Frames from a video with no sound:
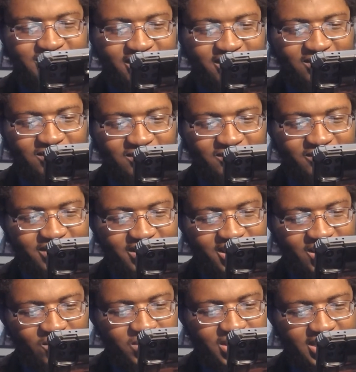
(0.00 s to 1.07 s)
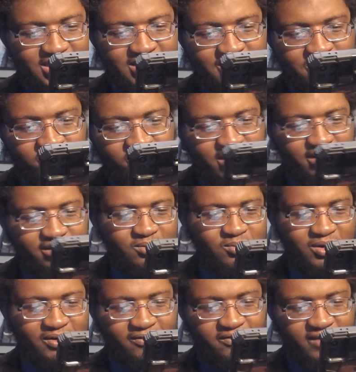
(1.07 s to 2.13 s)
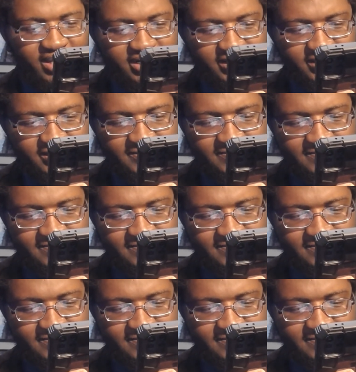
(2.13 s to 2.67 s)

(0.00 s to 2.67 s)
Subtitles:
technical? We got separated while fighting.